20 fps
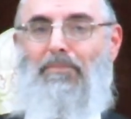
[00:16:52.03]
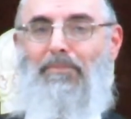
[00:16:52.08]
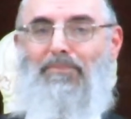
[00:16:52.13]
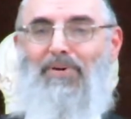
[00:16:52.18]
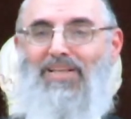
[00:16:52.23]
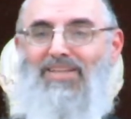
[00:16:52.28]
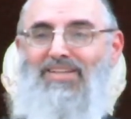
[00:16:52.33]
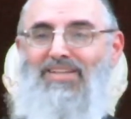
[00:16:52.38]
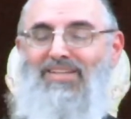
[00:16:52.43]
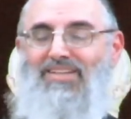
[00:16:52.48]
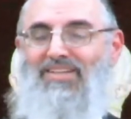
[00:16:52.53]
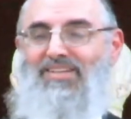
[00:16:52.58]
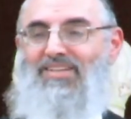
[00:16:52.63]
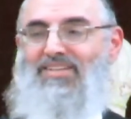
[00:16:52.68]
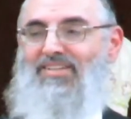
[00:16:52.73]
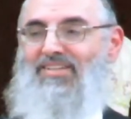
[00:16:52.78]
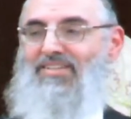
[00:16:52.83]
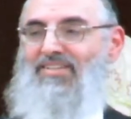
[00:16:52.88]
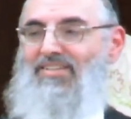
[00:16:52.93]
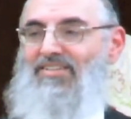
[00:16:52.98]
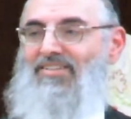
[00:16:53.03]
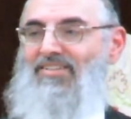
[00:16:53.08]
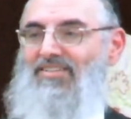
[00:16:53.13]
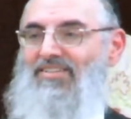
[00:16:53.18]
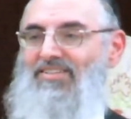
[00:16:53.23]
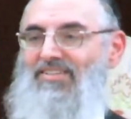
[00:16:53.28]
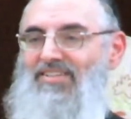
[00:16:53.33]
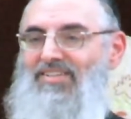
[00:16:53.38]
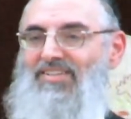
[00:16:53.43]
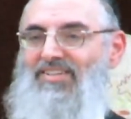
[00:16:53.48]
But
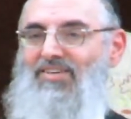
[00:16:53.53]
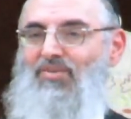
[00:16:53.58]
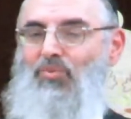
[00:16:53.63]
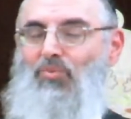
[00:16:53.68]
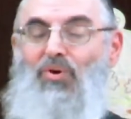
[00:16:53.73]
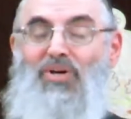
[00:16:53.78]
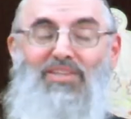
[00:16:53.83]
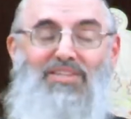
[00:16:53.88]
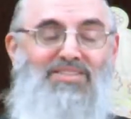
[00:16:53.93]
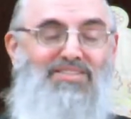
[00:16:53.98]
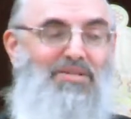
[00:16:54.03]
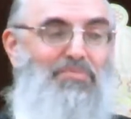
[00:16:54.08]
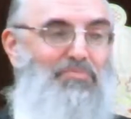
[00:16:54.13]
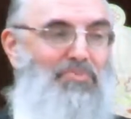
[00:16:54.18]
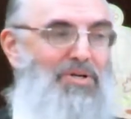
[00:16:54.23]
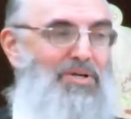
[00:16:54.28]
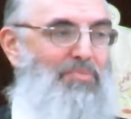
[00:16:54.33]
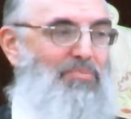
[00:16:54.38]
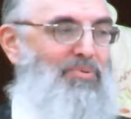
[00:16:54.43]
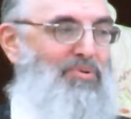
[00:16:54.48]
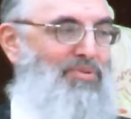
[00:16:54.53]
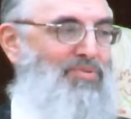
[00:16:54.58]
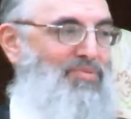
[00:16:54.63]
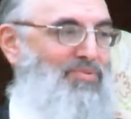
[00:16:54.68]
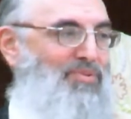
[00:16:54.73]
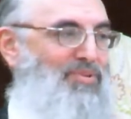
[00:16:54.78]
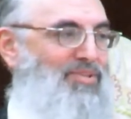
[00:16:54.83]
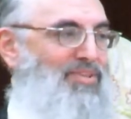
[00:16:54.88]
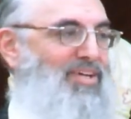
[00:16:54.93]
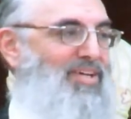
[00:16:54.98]
what is the purpose
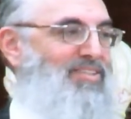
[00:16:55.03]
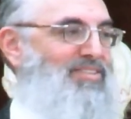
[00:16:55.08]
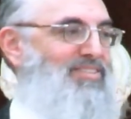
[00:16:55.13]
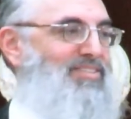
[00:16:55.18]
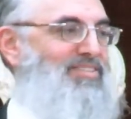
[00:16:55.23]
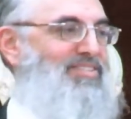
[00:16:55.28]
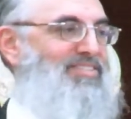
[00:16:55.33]
for that?